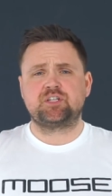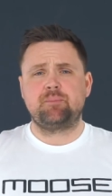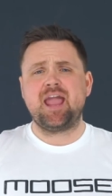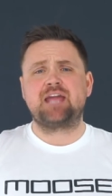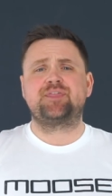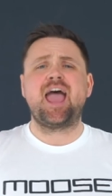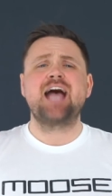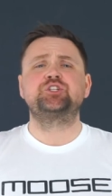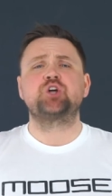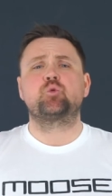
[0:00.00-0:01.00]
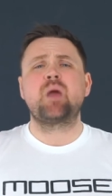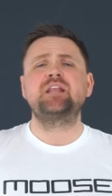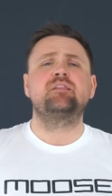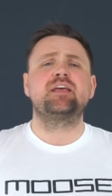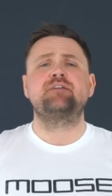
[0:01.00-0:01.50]
to make thatch are
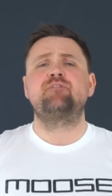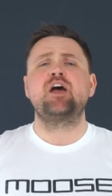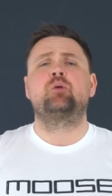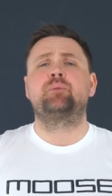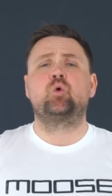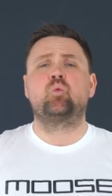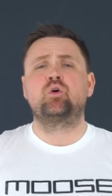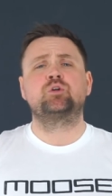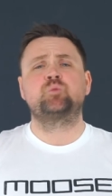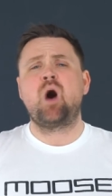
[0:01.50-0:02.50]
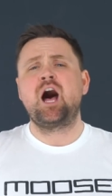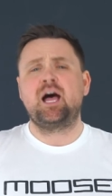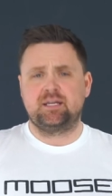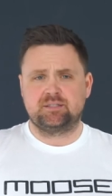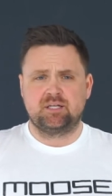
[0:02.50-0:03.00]
readily available
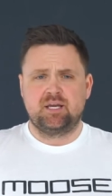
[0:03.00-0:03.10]
worldwide